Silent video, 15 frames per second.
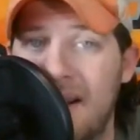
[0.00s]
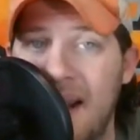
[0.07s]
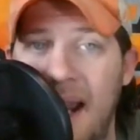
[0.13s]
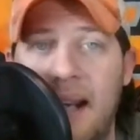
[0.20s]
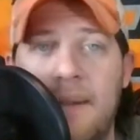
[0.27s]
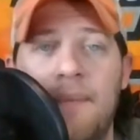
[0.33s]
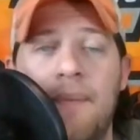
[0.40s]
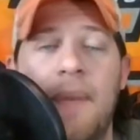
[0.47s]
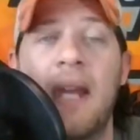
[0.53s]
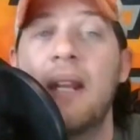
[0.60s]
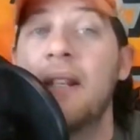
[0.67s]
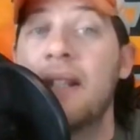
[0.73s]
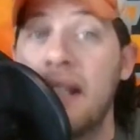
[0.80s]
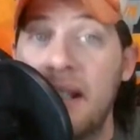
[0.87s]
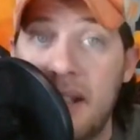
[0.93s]
Tech and a
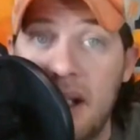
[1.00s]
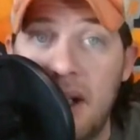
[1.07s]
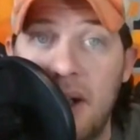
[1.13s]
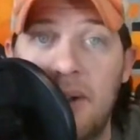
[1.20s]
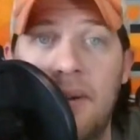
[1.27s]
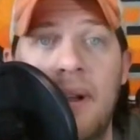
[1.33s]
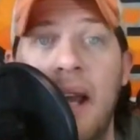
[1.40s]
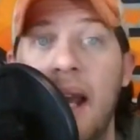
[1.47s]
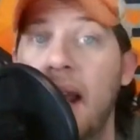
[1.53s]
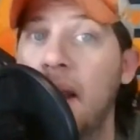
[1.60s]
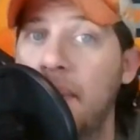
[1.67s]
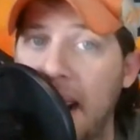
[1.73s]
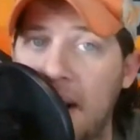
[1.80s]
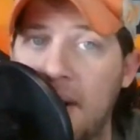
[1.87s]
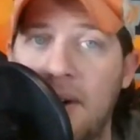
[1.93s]
TCU and a
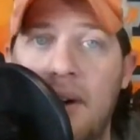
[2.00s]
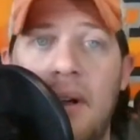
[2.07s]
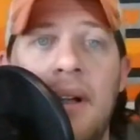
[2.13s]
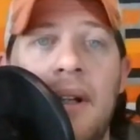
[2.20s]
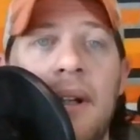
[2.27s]
Baylor.